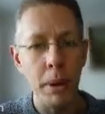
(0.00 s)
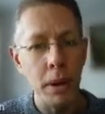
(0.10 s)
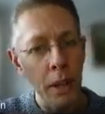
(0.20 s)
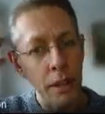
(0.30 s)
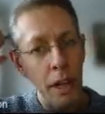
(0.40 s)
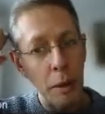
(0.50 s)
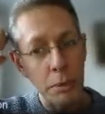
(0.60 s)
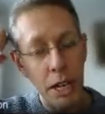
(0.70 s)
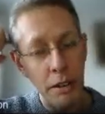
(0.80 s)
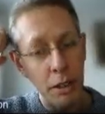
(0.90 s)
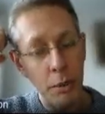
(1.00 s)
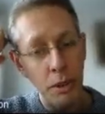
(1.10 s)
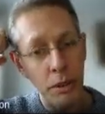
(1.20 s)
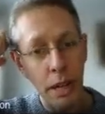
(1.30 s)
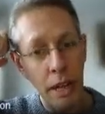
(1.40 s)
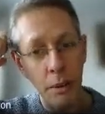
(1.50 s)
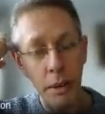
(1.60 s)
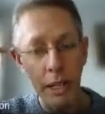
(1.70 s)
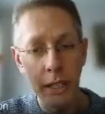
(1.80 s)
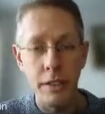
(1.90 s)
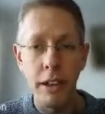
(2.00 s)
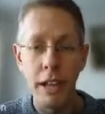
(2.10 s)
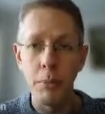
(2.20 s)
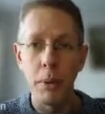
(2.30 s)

that I'm sharing with you now is available